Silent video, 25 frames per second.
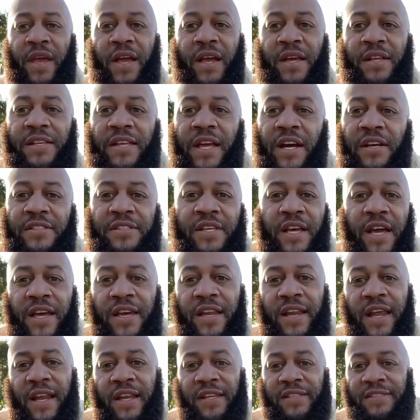They'll tell you
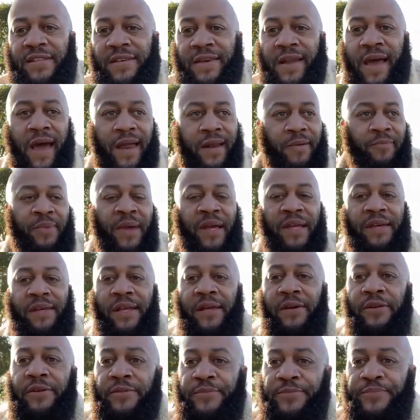that it's not a big
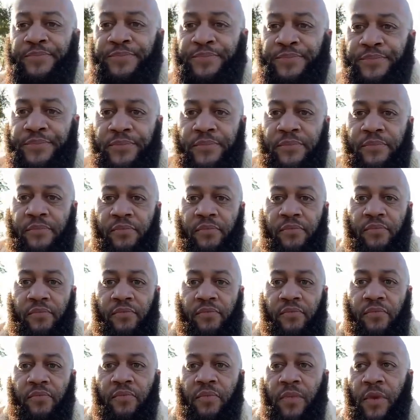deal.
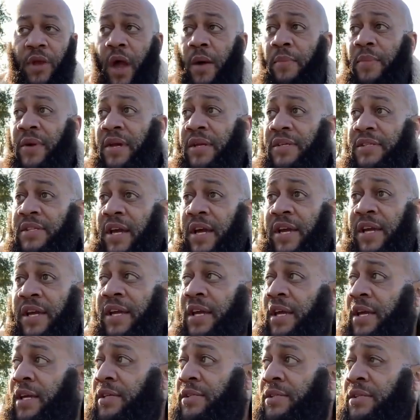I'm here to tell you
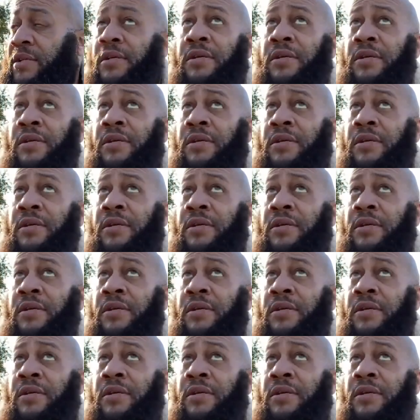this.